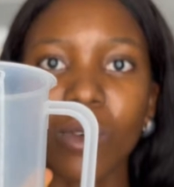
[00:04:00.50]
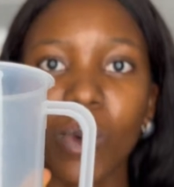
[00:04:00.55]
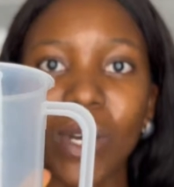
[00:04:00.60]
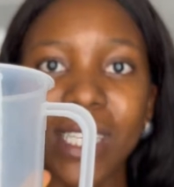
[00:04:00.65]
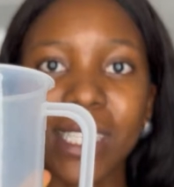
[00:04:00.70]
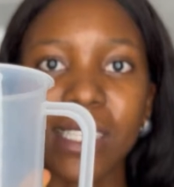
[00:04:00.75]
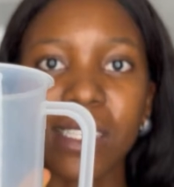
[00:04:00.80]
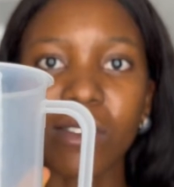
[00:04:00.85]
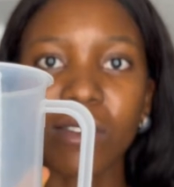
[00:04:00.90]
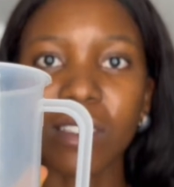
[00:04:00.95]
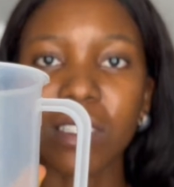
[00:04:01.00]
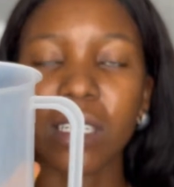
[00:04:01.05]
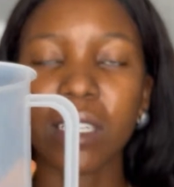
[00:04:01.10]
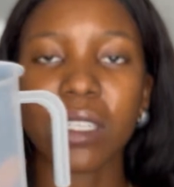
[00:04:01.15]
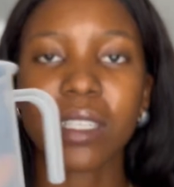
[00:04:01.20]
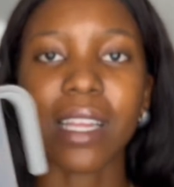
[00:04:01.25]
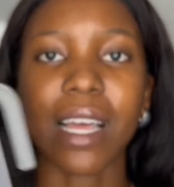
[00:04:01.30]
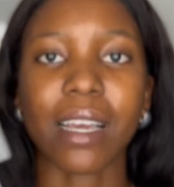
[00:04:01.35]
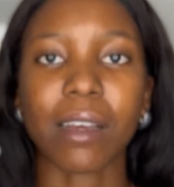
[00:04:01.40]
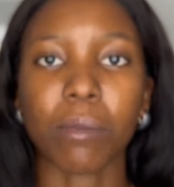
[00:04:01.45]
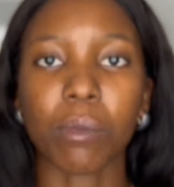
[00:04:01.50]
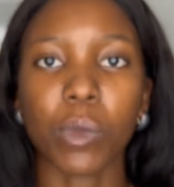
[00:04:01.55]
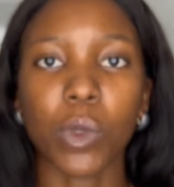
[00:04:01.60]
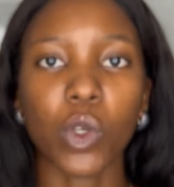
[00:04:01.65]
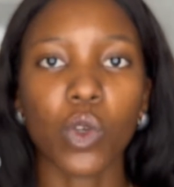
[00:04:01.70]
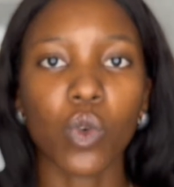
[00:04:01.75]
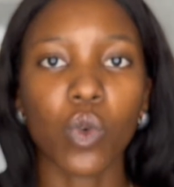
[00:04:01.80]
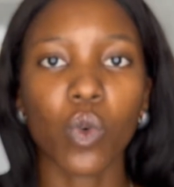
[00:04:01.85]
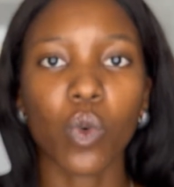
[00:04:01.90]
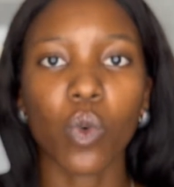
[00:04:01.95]
wet ingredients like
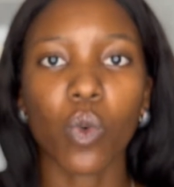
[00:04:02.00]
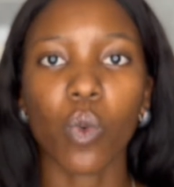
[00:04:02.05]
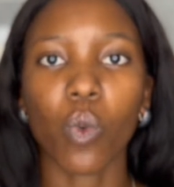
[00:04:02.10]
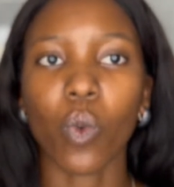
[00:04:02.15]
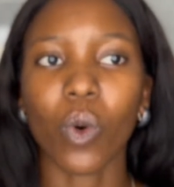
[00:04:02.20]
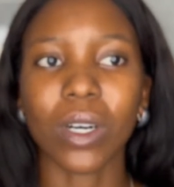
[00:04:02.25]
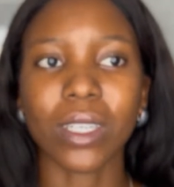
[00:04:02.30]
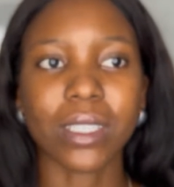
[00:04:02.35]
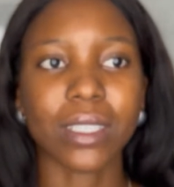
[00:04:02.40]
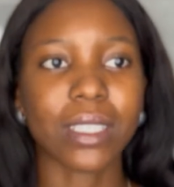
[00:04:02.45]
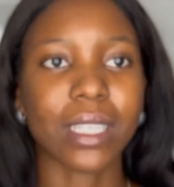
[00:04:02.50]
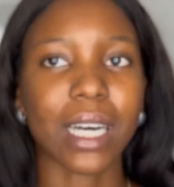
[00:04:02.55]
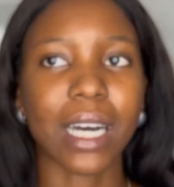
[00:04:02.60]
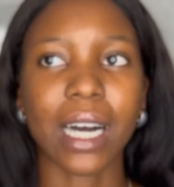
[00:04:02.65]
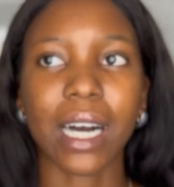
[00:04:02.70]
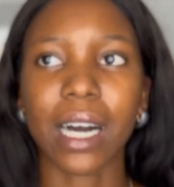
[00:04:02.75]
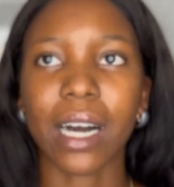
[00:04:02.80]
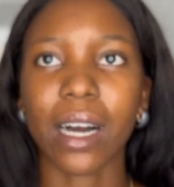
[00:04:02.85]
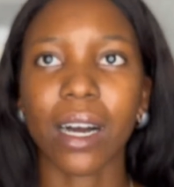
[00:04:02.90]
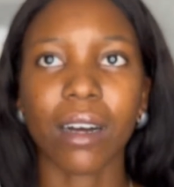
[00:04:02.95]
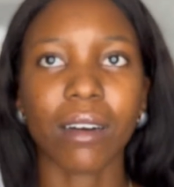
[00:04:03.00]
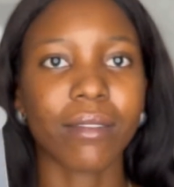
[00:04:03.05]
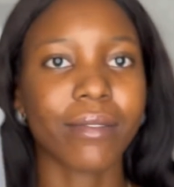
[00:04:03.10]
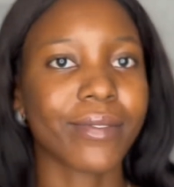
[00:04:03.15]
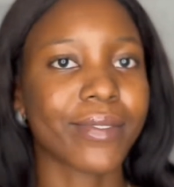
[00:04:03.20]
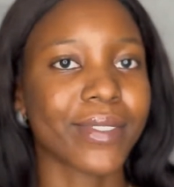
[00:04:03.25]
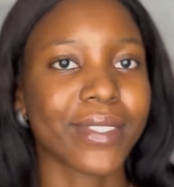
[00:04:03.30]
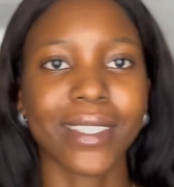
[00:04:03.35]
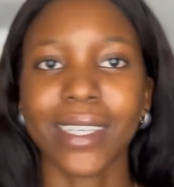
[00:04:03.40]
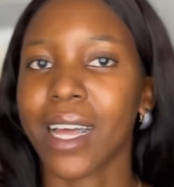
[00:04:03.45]
milk,
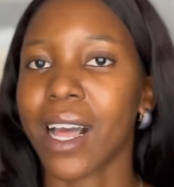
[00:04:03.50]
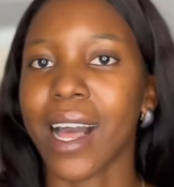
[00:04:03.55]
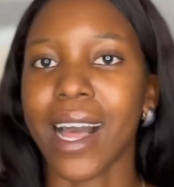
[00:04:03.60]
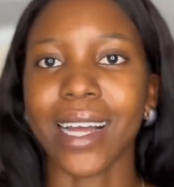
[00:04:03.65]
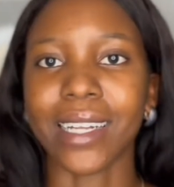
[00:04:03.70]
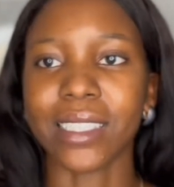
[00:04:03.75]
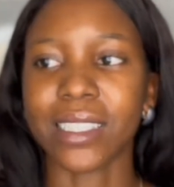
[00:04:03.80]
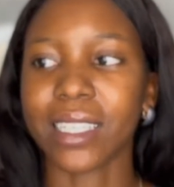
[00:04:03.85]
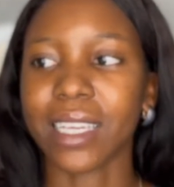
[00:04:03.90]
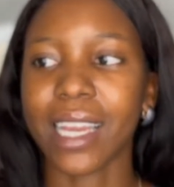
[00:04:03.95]
water, and the